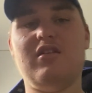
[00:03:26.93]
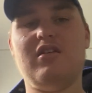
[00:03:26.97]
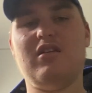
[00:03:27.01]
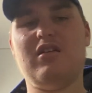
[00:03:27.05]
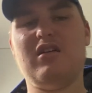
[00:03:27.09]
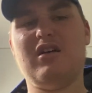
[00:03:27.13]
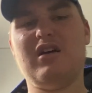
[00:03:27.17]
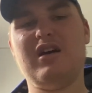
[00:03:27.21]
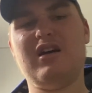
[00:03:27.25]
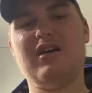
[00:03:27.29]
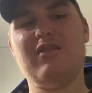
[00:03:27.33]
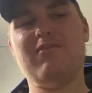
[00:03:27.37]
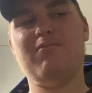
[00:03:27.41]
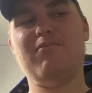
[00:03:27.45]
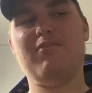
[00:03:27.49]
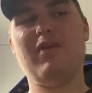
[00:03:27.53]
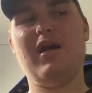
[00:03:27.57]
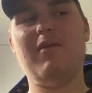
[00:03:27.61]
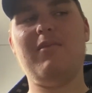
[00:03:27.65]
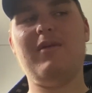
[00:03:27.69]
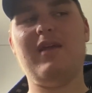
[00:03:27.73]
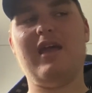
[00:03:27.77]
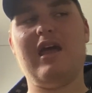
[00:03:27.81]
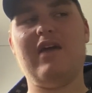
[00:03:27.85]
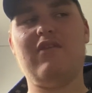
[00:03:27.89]

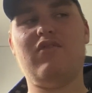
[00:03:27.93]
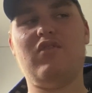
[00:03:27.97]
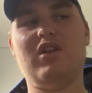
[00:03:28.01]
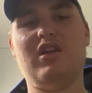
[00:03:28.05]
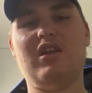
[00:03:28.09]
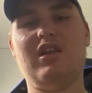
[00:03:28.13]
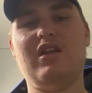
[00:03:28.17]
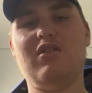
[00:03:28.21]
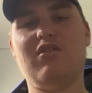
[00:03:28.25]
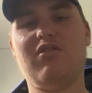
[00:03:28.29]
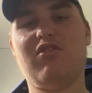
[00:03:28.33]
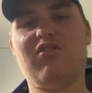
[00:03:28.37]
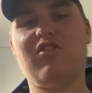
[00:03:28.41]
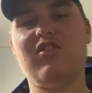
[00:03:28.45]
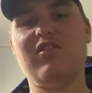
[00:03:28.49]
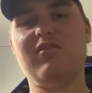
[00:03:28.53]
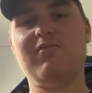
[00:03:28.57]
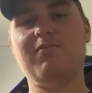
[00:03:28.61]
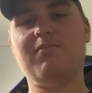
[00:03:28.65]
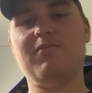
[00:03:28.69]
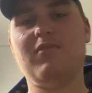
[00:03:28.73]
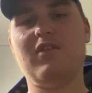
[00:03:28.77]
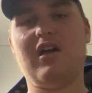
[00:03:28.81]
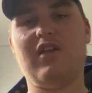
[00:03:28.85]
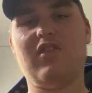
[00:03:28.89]
maybe Evan
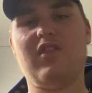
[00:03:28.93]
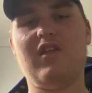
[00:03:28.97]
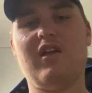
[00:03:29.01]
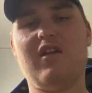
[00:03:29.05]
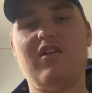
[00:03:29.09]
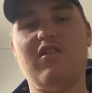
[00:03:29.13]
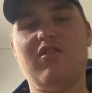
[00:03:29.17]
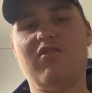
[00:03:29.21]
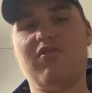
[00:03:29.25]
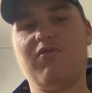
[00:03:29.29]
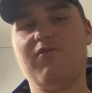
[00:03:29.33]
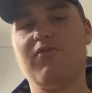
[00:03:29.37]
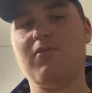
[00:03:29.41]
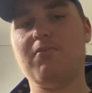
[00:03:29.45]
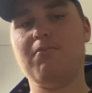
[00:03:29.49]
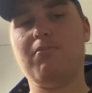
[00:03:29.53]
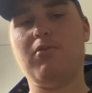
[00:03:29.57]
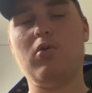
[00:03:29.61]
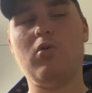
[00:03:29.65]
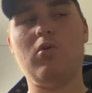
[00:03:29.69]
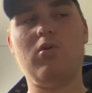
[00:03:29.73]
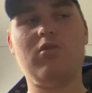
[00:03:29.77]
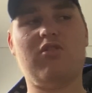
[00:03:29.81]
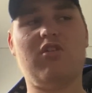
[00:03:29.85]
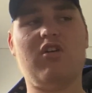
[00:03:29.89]
Nielsen. I think he's from
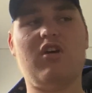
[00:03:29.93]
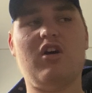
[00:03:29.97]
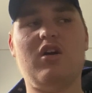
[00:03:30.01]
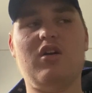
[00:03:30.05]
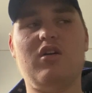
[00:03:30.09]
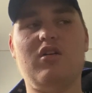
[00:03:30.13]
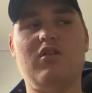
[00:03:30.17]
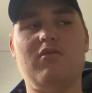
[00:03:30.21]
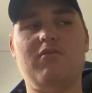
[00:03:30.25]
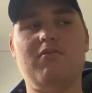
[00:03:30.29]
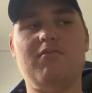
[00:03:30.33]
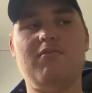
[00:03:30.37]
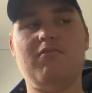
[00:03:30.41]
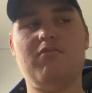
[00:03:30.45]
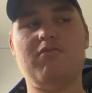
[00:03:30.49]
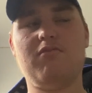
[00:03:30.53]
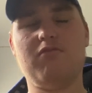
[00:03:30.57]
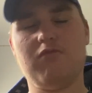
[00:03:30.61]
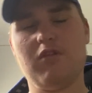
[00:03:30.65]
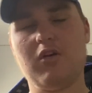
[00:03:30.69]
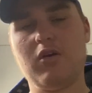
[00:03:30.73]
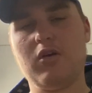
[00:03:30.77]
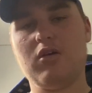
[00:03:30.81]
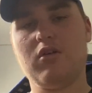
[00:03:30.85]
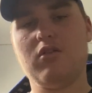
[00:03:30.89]
Porto,
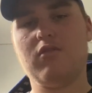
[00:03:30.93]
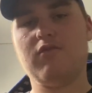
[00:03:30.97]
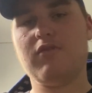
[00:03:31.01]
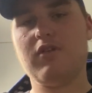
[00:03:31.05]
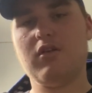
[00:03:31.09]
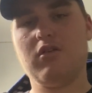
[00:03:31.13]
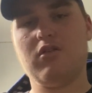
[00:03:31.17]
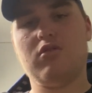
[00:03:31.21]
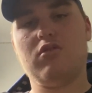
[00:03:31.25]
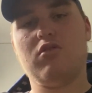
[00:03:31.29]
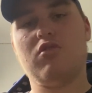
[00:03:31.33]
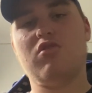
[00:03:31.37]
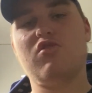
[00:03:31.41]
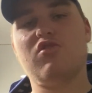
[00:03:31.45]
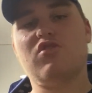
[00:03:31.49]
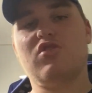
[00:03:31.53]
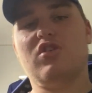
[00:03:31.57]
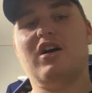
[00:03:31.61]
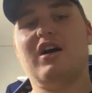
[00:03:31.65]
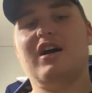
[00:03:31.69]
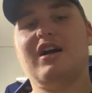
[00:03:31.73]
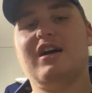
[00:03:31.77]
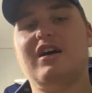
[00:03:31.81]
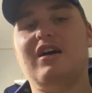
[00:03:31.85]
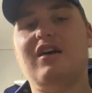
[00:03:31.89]
very very good
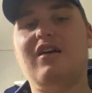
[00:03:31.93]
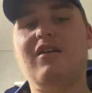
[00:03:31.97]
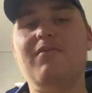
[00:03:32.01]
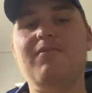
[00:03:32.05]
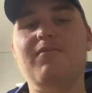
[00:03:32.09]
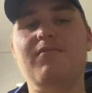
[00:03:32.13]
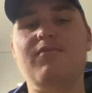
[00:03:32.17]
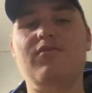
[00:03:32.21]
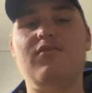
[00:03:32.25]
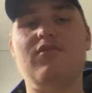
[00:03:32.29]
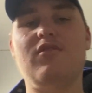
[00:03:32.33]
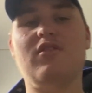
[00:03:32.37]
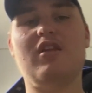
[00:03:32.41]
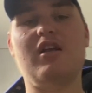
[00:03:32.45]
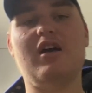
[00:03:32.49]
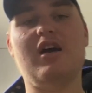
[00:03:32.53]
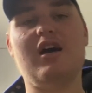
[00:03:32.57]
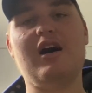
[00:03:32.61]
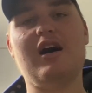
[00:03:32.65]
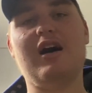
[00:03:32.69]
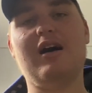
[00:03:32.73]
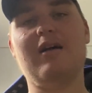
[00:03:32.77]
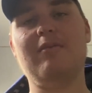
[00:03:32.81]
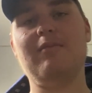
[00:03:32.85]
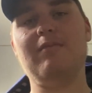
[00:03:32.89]
striker.
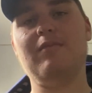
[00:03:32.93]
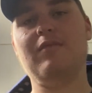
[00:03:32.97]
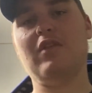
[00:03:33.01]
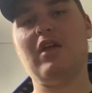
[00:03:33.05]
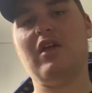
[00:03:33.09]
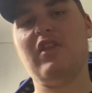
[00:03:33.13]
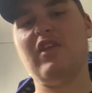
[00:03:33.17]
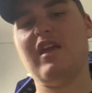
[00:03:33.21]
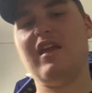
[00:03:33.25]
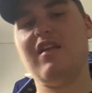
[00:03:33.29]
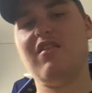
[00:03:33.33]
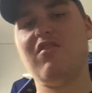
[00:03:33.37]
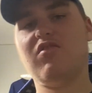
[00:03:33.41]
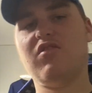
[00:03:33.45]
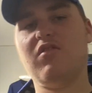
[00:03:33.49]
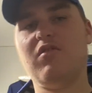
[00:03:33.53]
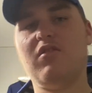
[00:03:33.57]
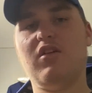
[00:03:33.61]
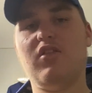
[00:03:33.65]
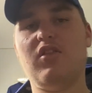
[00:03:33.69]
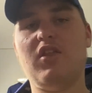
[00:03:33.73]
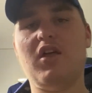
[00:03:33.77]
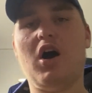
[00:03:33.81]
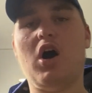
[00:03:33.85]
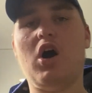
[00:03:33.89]
I think he's
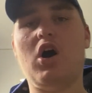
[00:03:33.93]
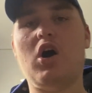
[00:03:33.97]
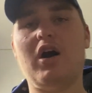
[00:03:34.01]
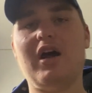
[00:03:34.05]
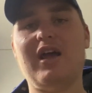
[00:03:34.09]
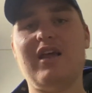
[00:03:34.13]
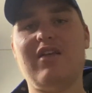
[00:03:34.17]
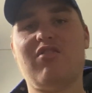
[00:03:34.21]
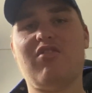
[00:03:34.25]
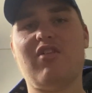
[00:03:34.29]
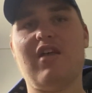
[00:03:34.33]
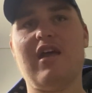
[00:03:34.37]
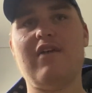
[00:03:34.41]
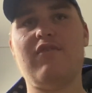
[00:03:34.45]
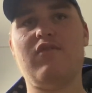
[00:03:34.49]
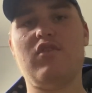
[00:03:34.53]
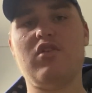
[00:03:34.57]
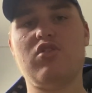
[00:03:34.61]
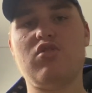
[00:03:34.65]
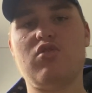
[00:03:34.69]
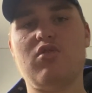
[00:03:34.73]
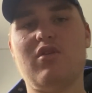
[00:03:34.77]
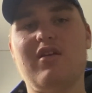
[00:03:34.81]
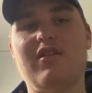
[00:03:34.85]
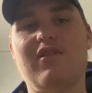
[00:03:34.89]
the highest ever
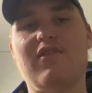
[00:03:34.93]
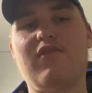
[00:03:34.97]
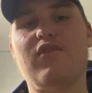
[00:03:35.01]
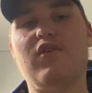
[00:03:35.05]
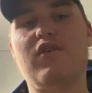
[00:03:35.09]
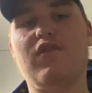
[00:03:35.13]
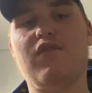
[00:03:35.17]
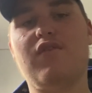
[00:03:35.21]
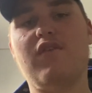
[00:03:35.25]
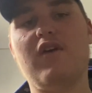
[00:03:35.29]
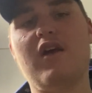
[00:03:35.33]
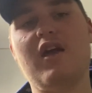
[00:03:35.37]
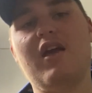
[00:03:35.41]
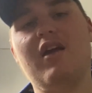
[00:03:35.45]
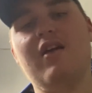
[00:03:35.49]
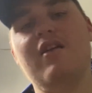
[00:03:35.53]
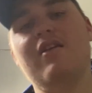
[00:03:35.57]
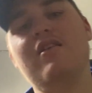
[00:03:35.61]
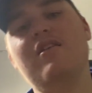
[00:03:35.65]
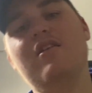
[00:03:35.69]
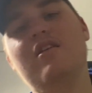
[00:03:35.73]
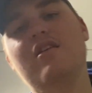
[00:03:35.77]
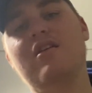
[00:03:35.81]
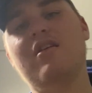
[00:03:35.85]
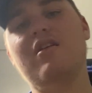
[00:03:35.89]
transfer fee,
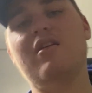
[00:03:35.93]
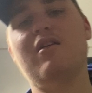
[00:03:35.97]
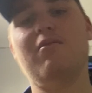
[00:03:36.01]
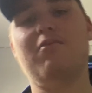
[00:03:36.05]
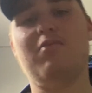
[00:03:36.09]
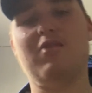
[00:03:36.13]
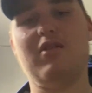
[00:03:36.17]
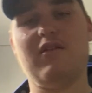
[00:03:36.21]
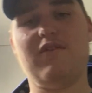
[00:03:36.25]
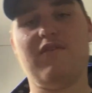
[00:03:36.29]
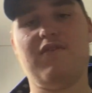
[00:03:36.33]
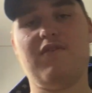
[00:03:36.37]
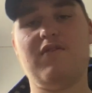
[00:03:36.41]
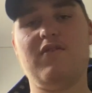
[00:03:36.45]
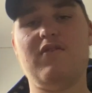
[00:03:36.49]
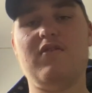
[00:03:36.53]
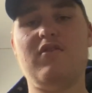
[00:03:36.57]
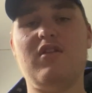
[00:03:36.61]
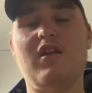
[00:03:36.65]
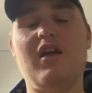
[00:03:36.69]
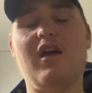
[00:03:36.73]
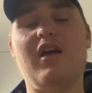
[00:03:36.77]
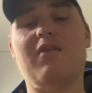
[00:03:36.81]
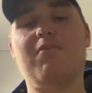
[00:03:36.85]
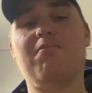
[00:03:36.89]
but
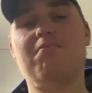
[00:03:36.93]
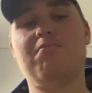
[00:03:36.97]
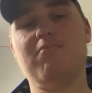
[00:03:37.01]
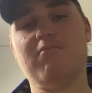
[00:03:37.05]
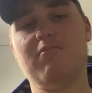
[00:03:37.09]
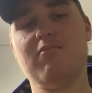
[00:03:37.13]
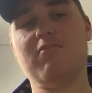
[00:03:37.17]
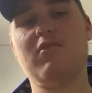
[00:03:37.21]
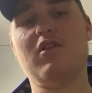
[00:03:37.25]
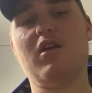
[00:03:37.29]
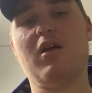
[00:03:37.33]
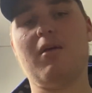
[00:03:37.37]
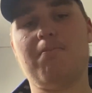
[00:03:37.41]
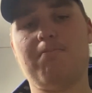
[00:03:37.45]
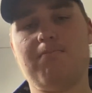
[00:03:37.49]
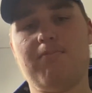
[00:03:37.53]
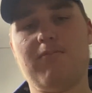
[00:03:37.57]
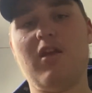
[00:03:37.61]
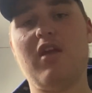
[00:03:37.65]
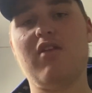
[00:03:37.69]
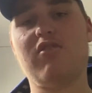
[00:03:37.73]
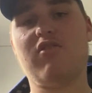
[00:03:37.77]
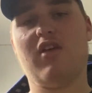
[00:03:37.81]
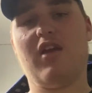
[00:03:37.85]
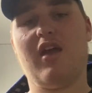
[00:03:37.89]

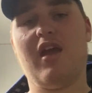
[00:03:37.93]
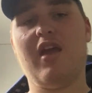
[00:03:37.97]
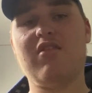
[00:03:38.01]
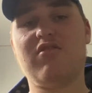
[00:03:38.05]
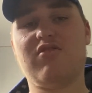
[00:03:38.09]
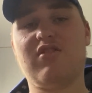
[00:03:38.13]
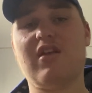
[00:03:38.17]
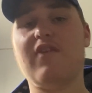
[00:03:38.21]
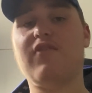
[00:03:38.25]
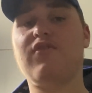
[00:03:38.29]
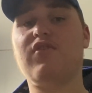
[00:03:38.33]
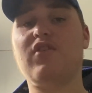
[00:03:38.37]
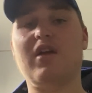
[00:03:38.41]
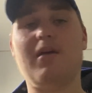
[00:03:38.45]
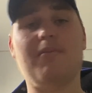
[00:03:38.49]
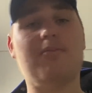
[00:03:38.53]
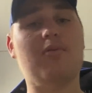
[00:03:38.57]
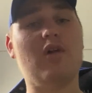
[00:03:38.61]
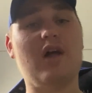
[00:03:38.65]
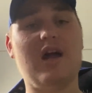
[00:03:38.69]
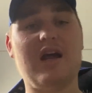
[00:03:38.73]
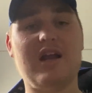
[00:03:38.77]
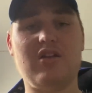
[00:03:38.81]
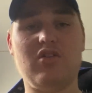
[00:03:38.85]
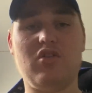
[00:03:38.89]
he's definitely a
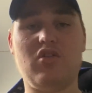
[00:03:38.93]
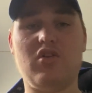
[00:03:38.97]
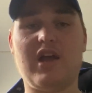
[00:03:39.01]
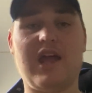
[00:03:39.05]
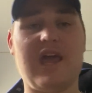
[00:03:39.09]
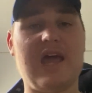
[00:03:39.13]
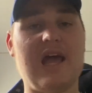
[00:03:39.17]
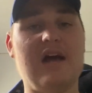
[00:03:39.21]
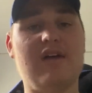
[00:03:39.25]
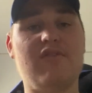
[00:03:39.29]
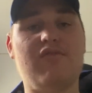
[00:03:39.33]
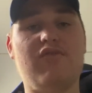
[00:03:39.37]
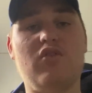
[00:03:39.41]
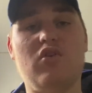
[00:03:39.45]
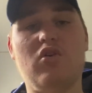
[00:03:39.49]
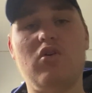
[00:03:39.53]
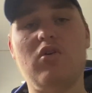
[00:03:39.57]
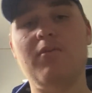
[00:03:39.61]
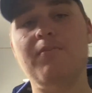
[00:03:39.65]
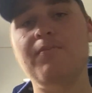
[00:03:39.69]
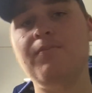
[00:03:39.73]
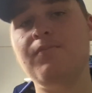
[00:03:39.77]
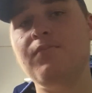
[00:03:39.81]
player to look out for